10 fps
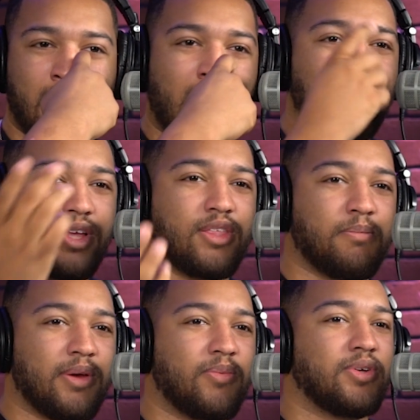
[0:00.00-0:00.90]
I'll get the
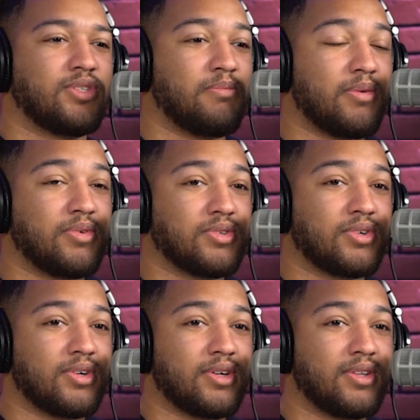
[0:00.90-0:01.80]
mint ones. The mint ones are
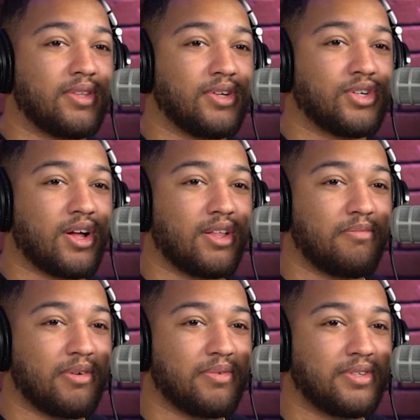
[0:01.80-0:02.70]
good. The chocolate
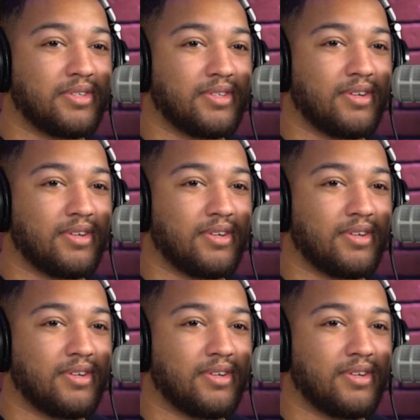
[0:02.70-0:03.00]
mint ones.